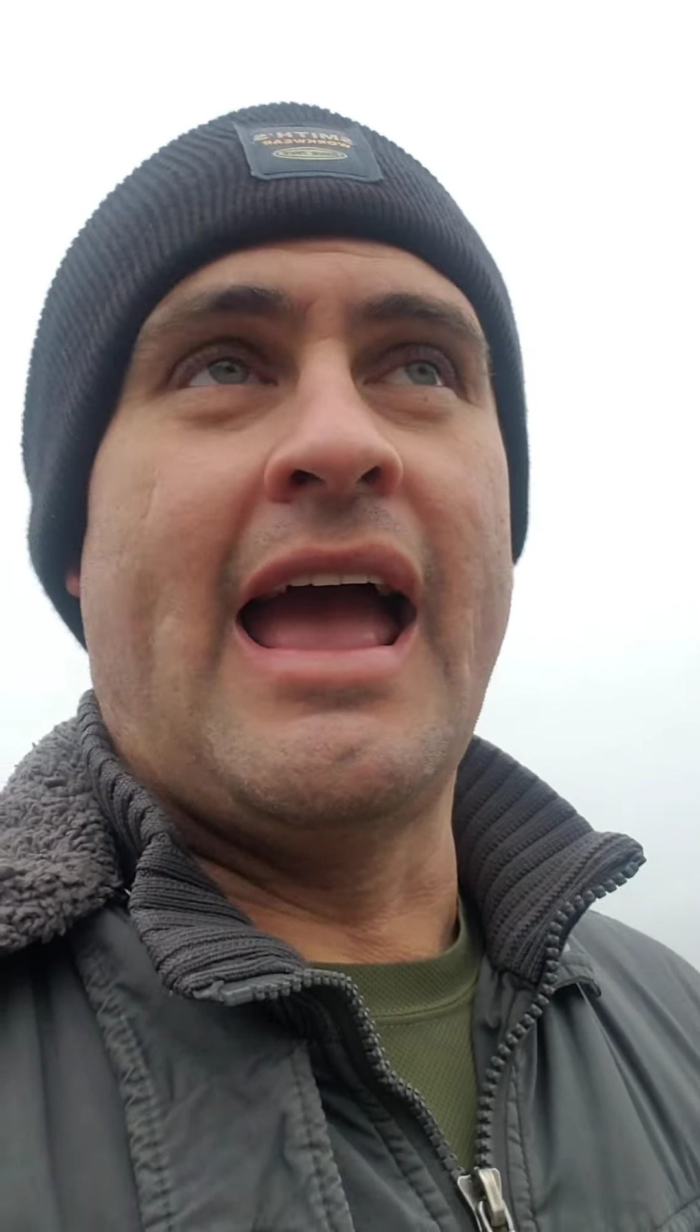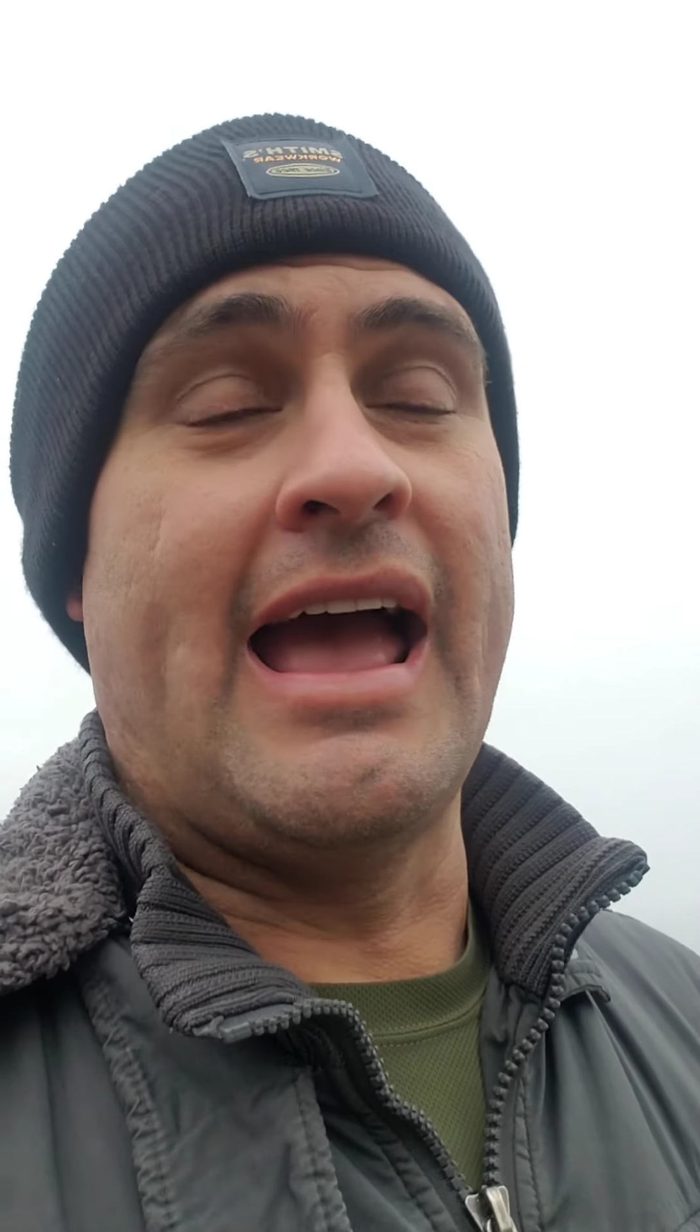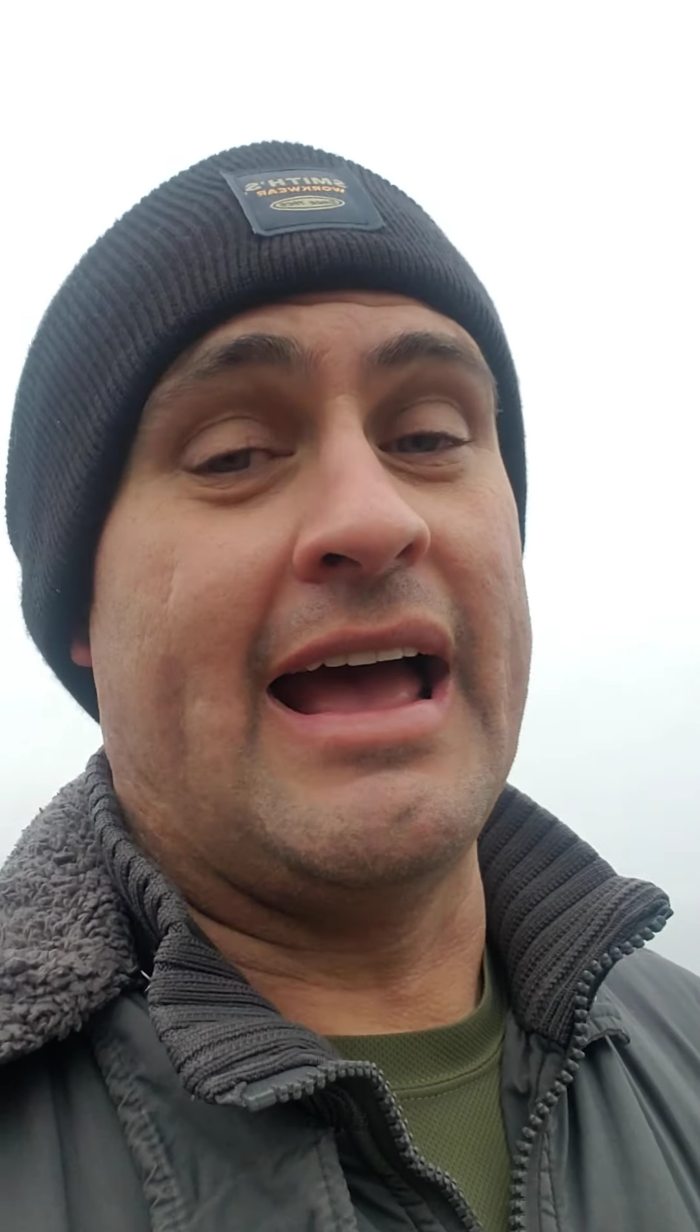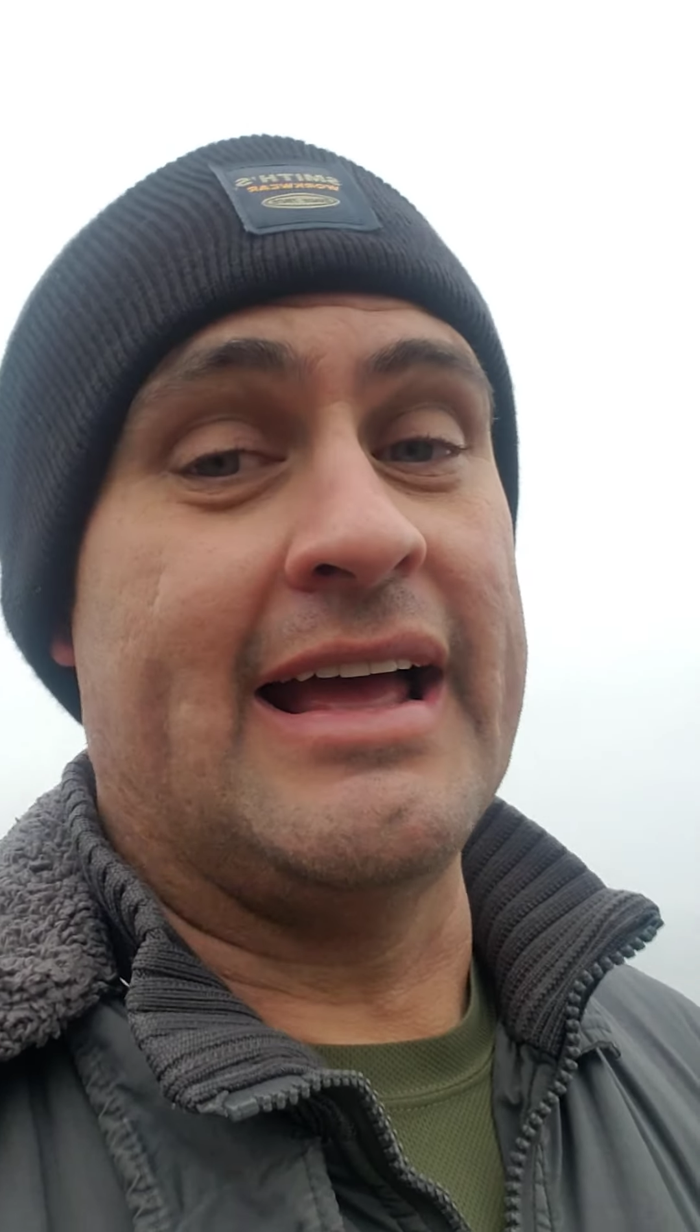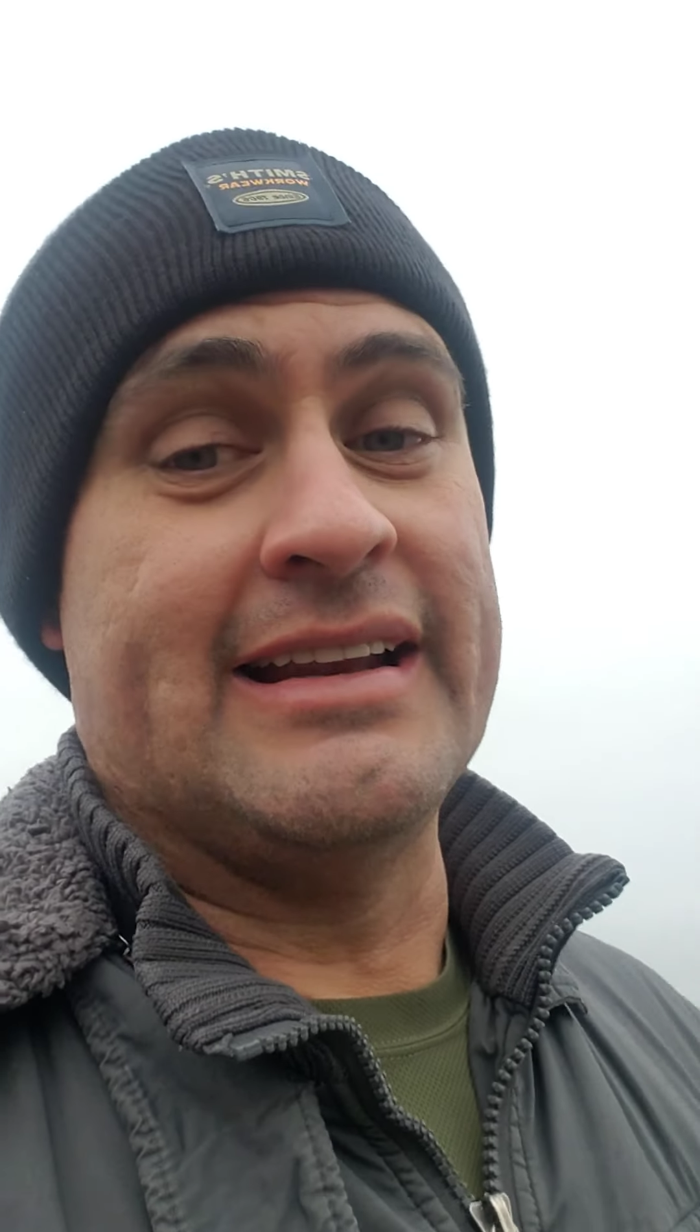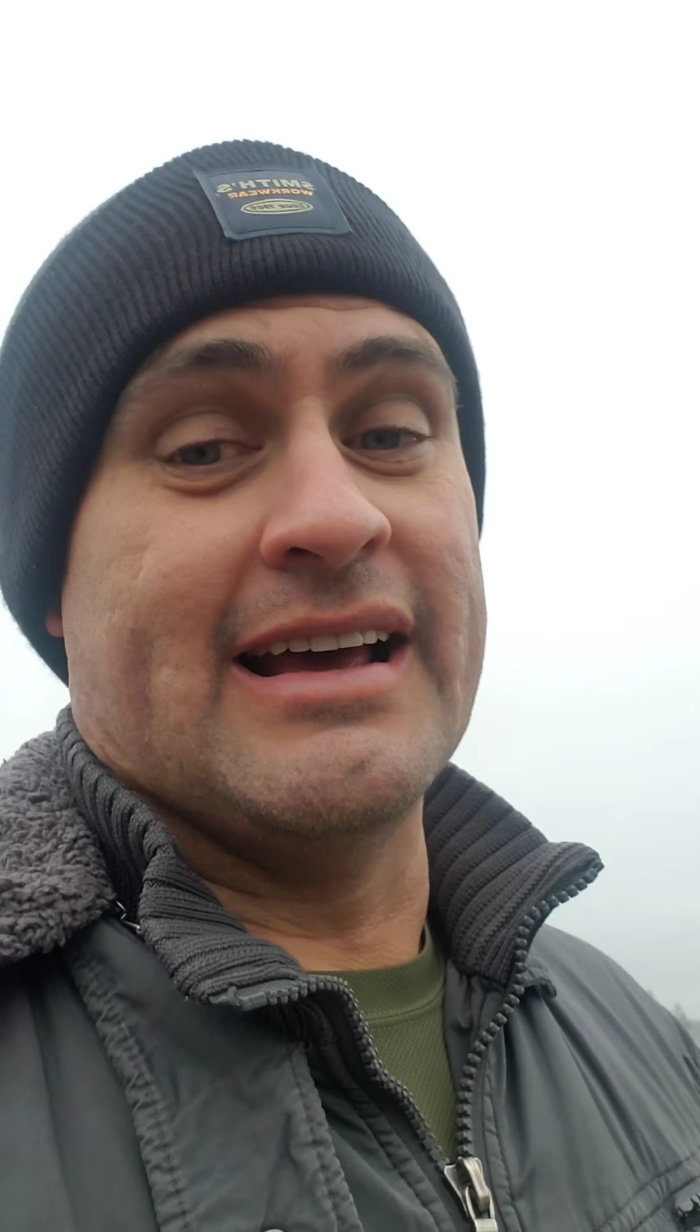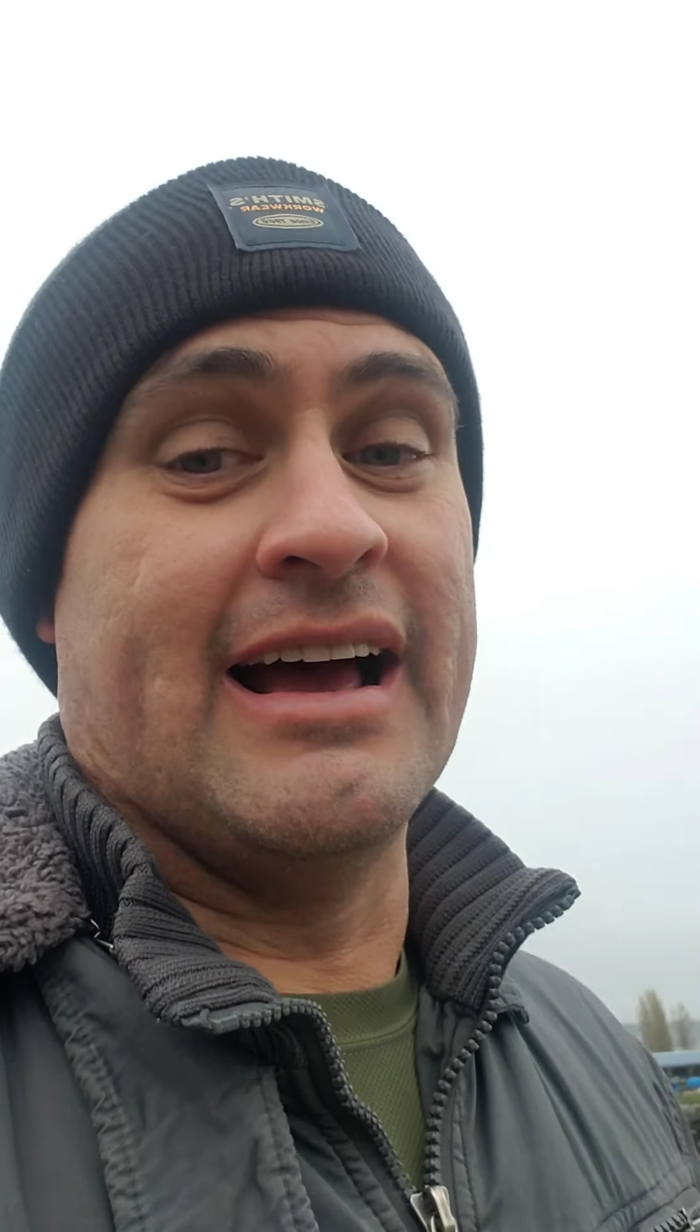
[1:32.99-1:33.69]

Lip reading: And